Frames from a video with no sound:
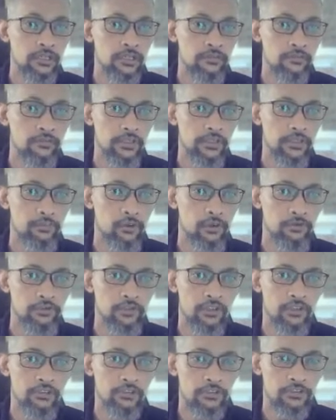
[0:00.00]
click
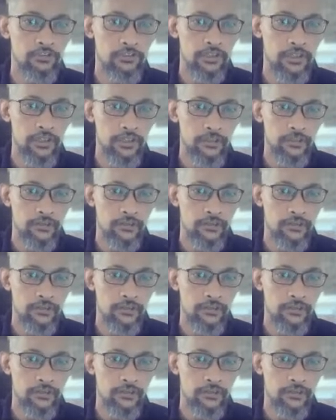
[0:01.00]
horizontals there.